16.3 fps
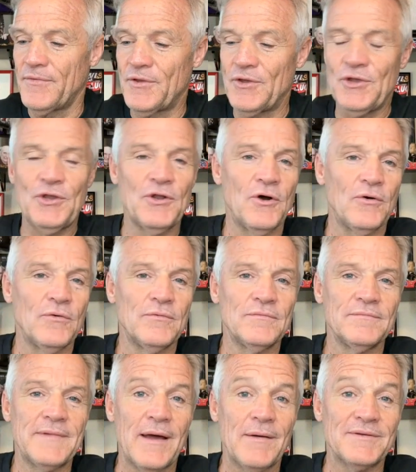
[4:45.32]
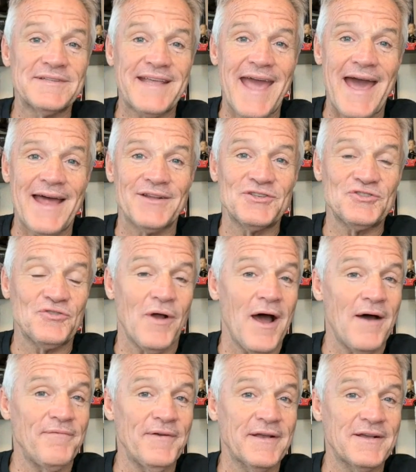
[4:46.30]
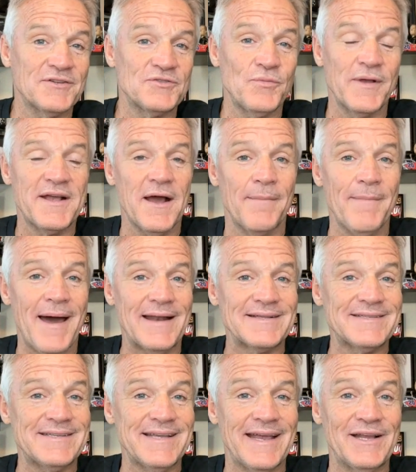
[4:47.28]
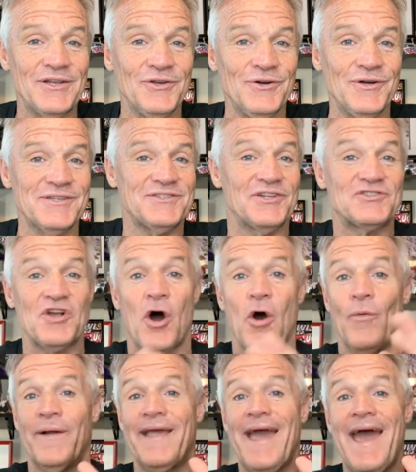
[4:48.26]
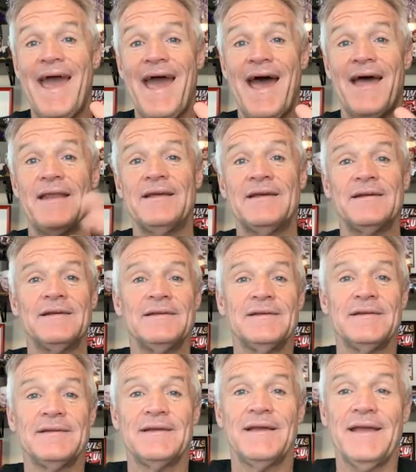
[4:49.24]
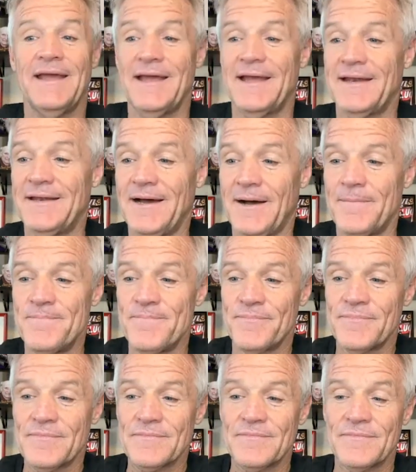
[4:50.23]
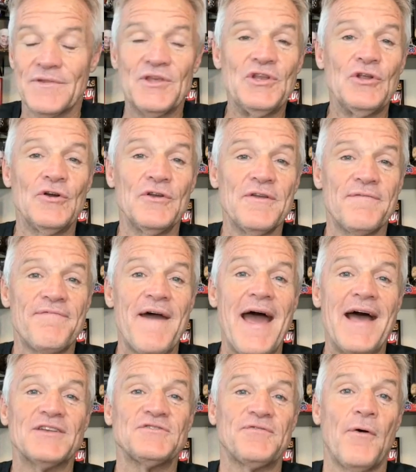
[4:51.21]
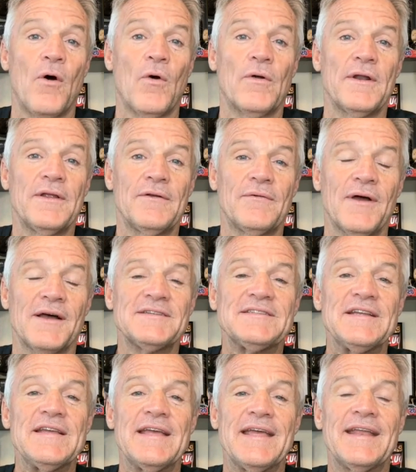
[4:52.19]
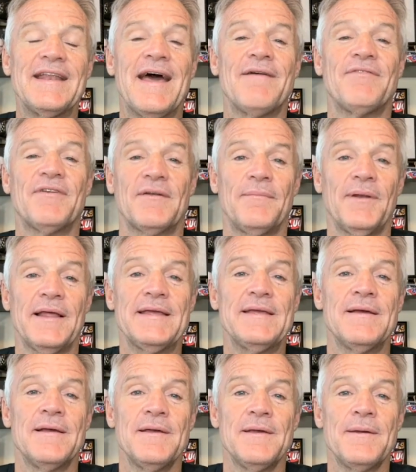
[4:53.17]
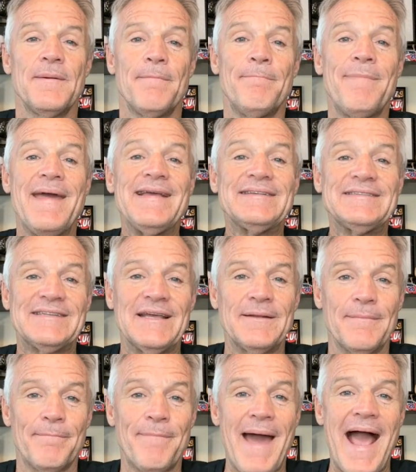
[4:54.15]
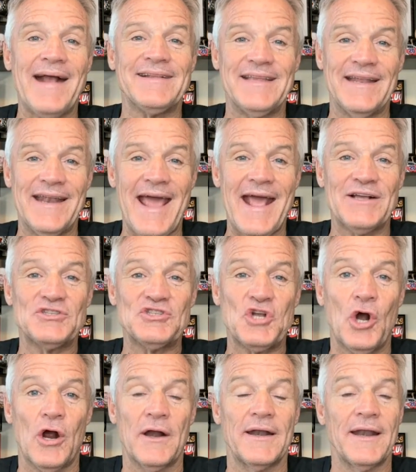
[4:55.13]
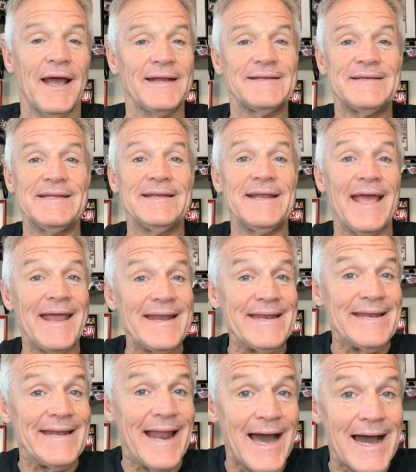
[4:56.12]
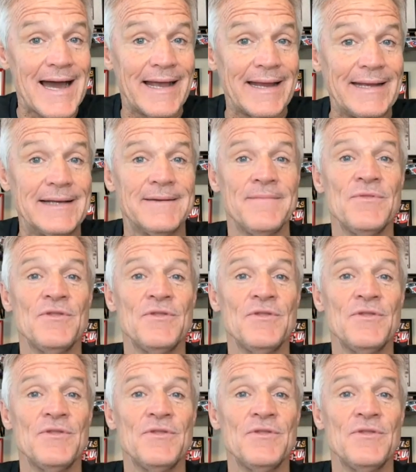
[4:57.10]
You know, that was catastrophic because we come out of St. Louis. It's all we had. And, you know, you fast forward it, Rusty inevitably makes it back to NASCAR in 1989.